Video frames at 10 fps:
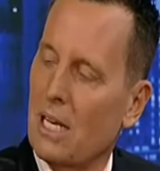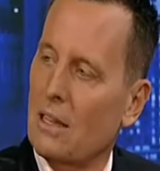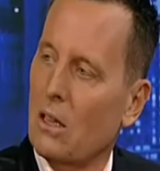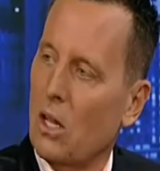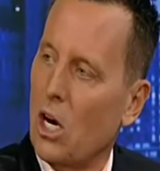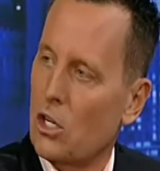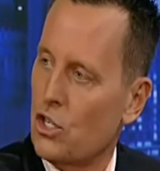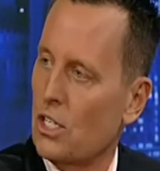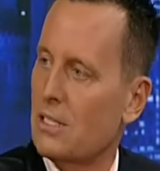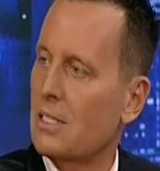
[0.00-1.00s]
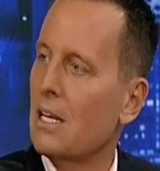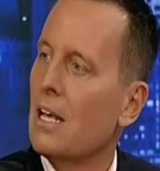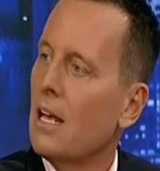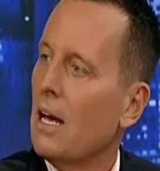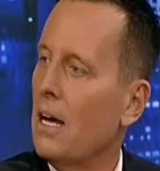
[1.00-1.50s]
who's got the largest
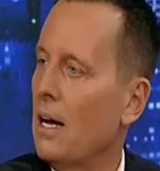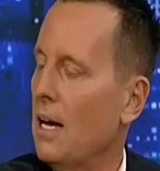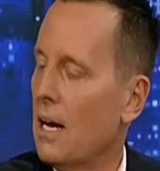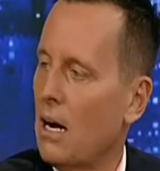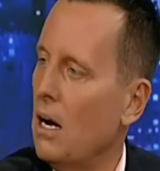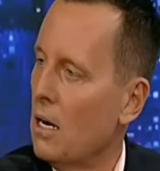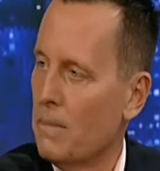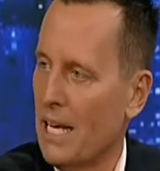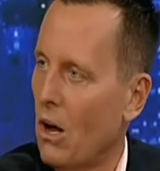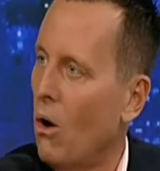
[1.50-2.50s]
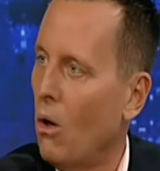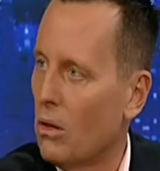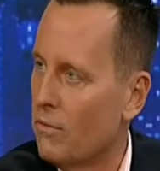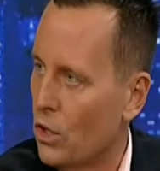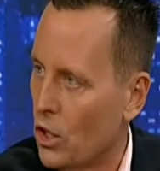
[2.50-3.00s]
uh, economy in
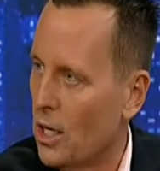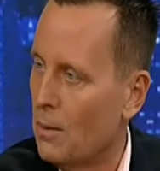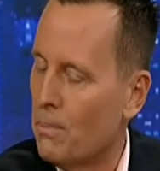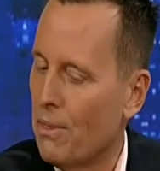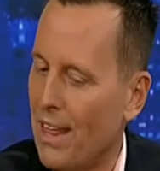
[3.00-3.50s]
all of Europe.